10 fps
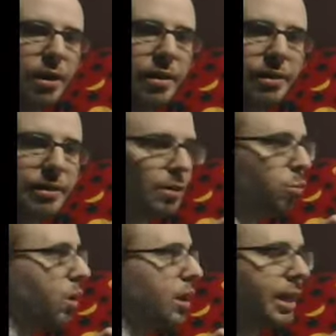Then
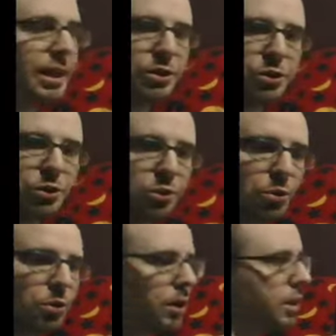what I can do
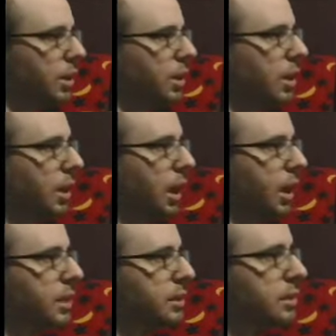
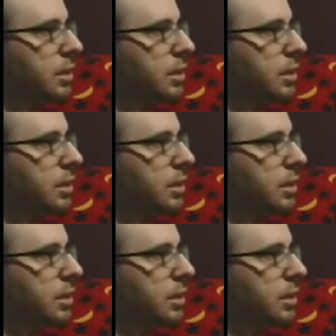is